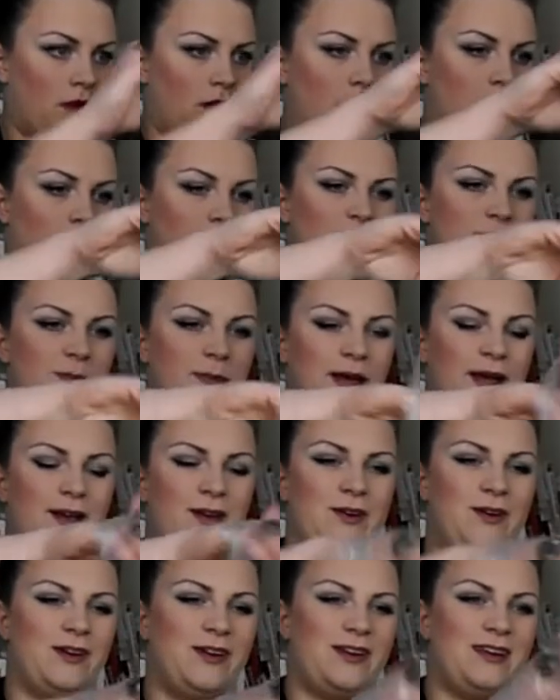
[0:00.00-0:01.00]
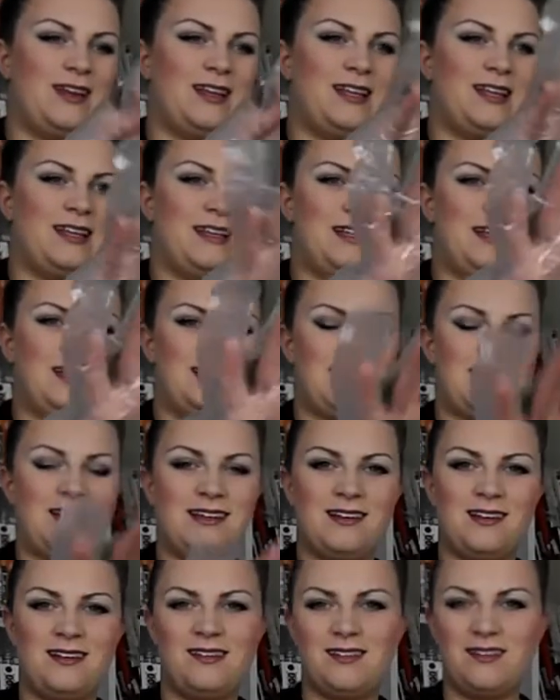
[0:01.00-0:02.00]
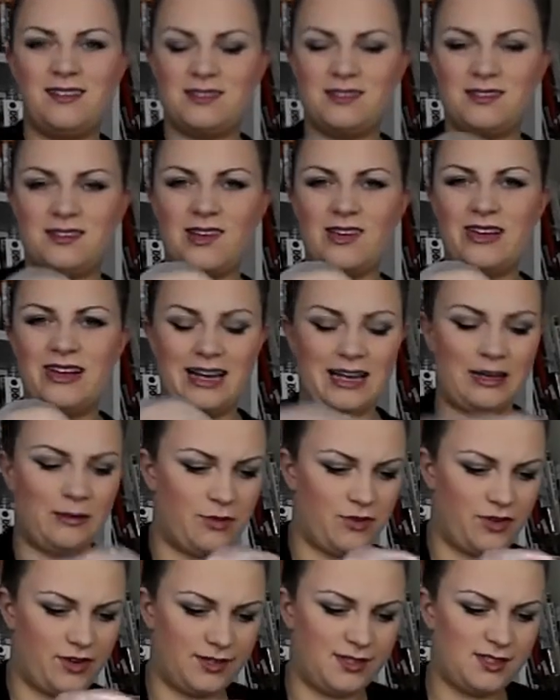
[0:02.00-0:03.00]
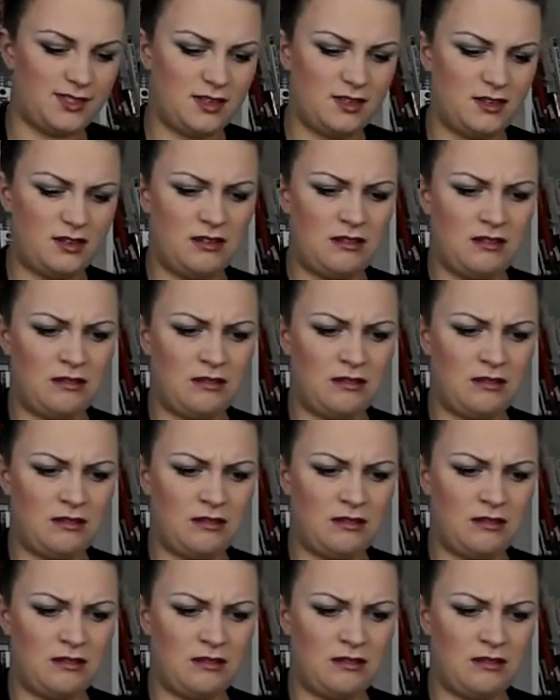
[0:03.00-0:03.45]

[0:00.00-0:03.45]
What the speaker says: Gloves back on. So glamorous.